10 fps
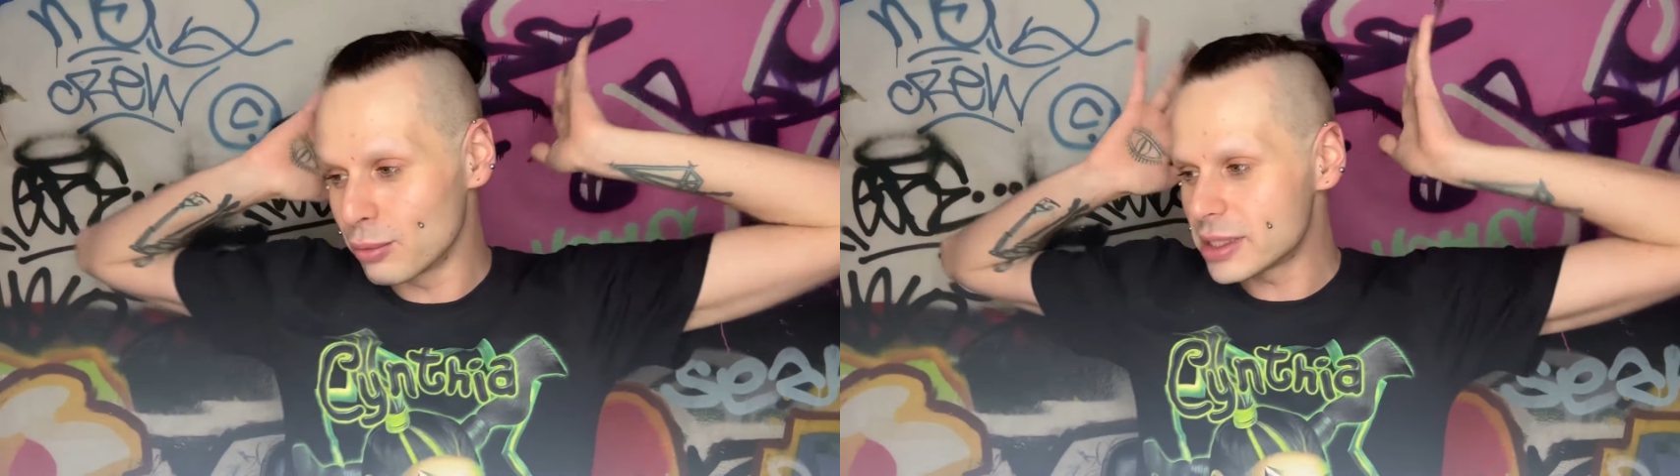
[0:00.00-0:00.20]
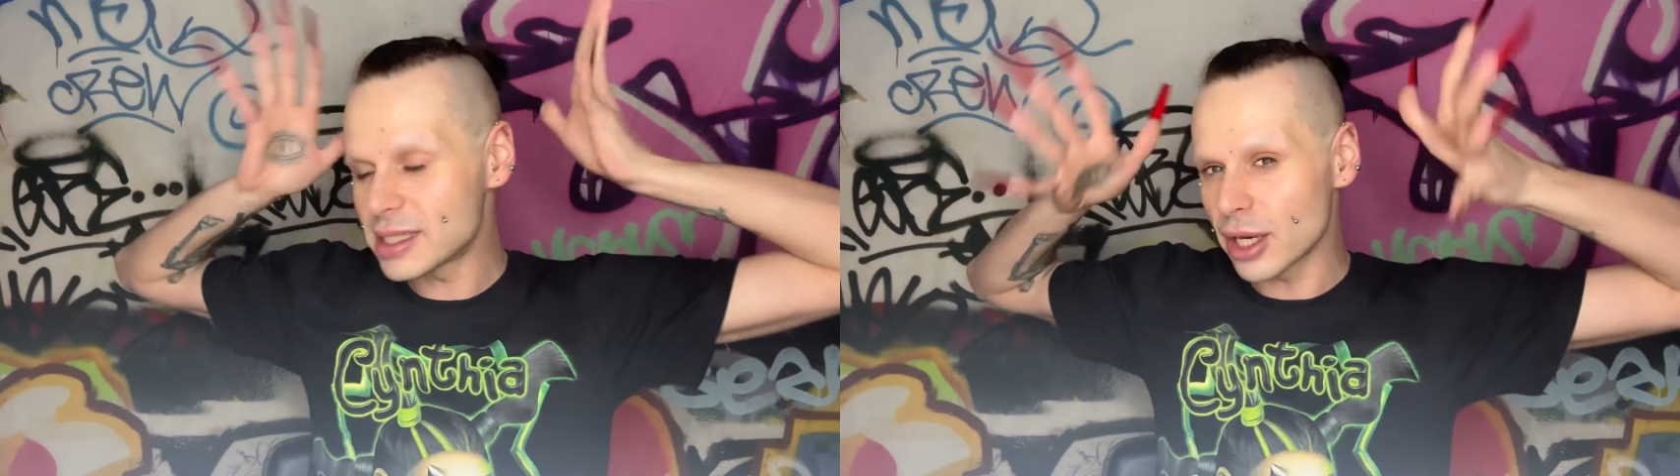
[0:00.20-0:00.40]

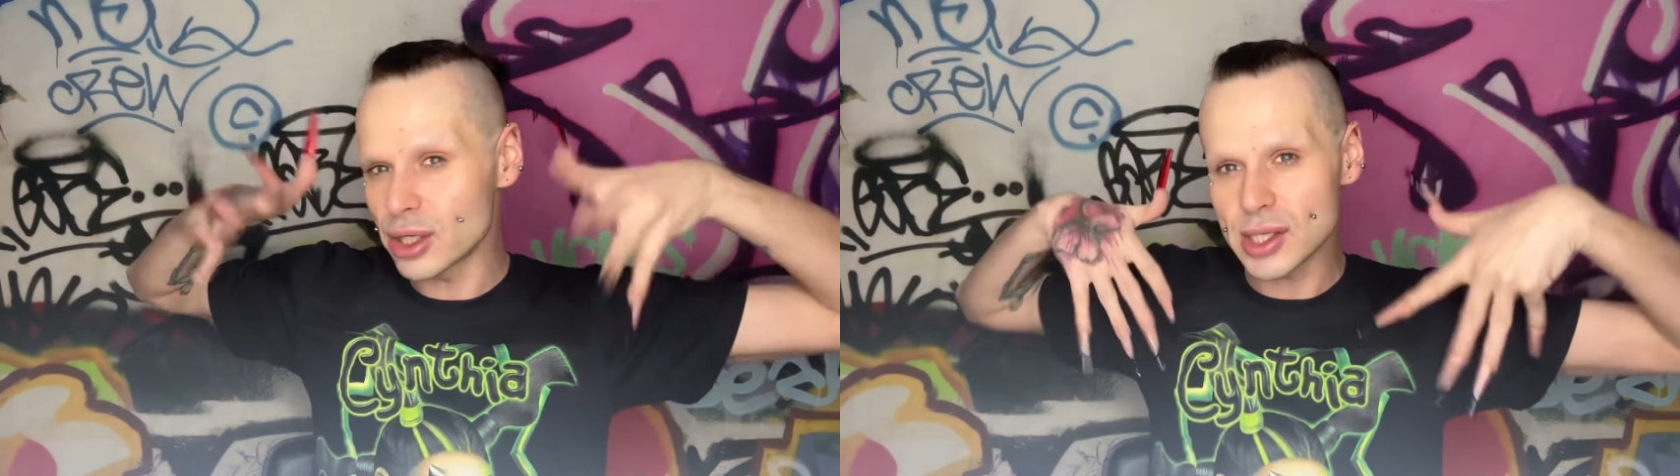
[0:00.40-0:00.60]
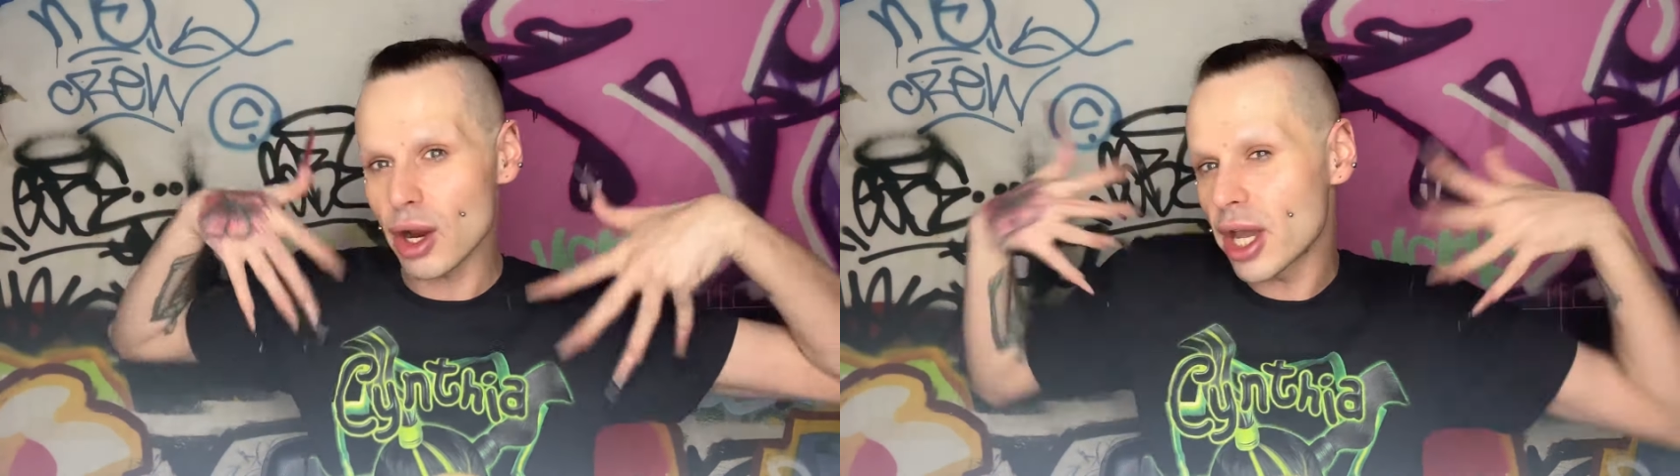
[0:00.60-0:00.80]

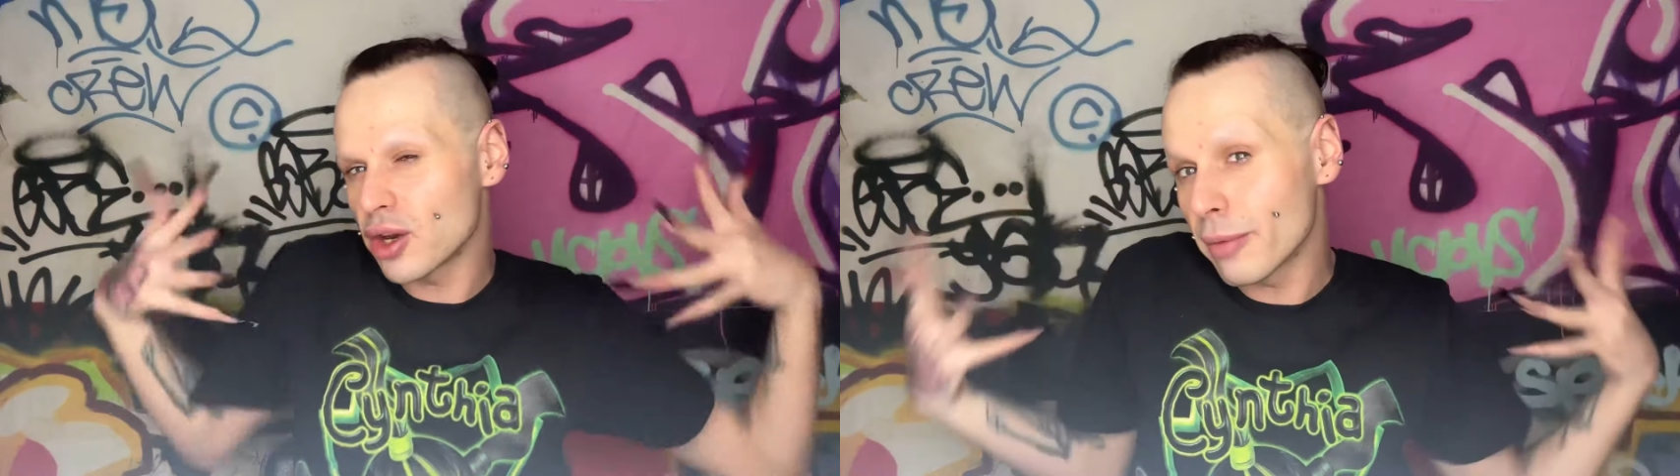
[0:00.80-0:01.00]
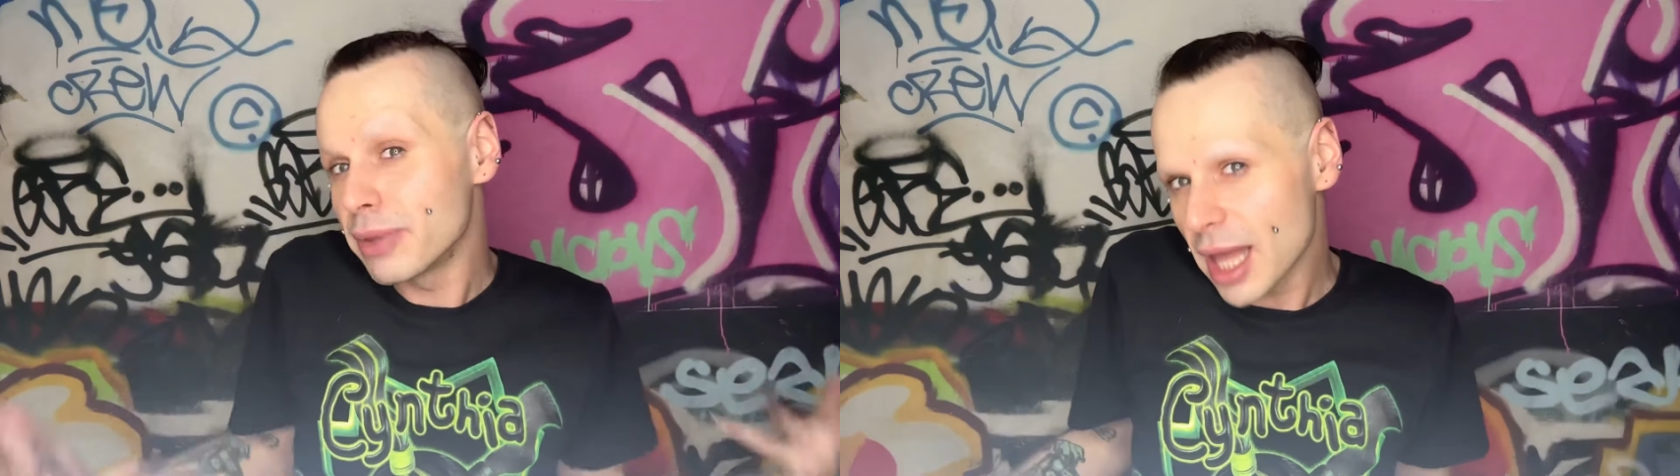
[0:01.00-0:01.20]
Sinners are in
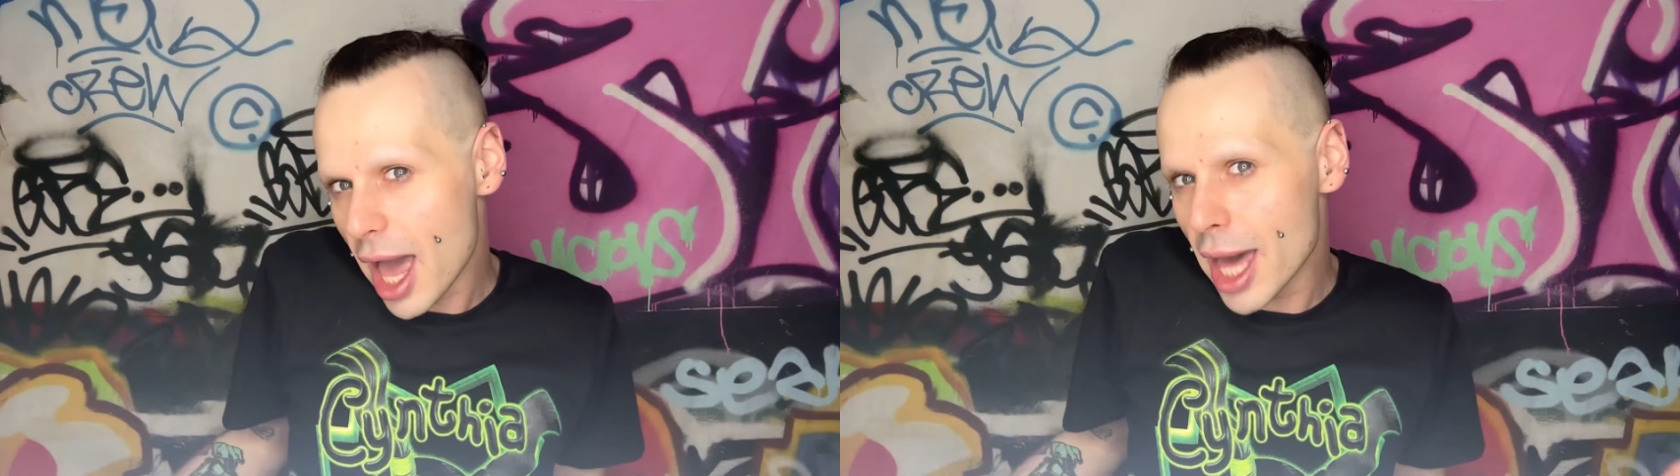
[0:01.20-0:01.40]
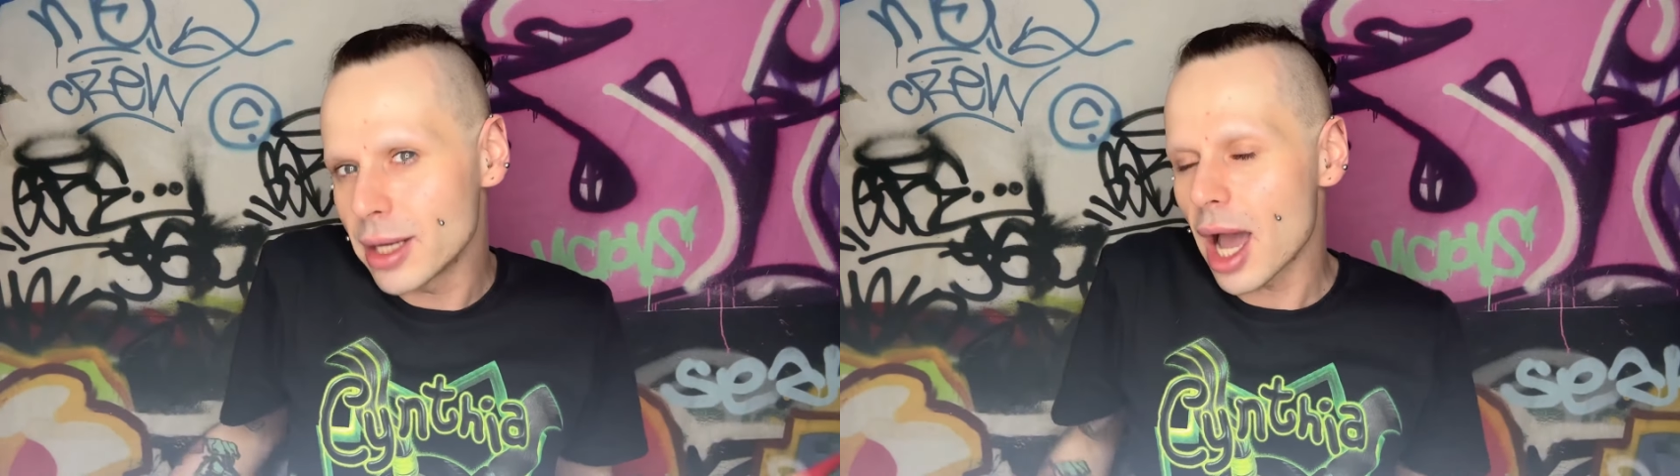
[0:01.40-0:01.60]
our
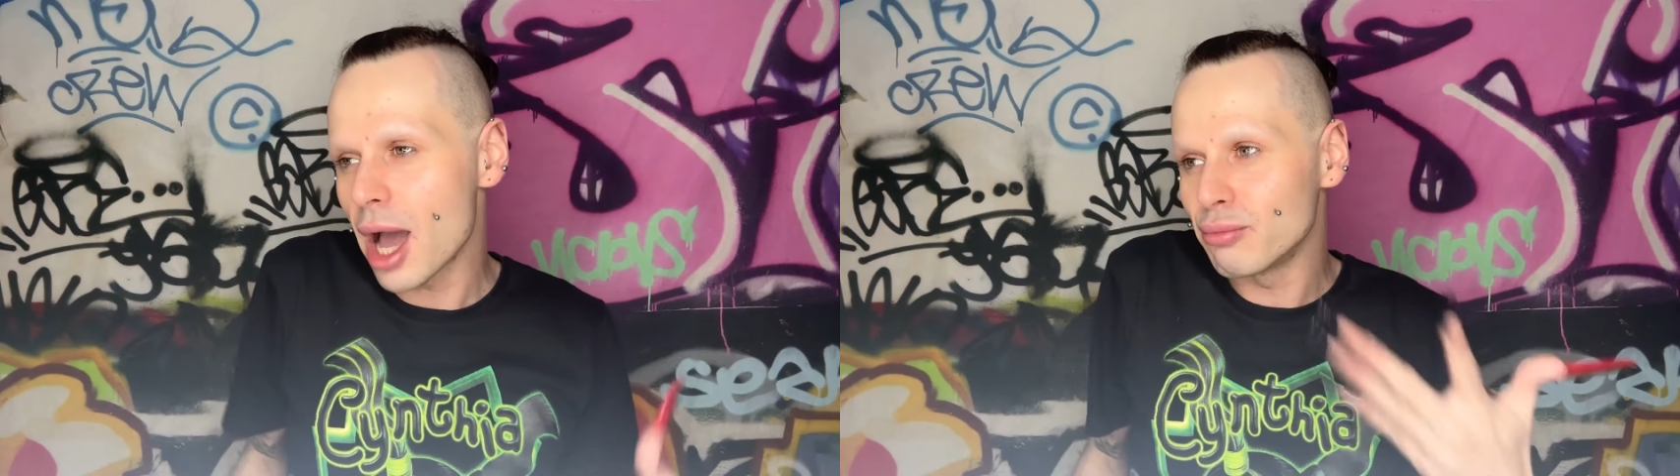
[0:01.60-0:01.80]
blood.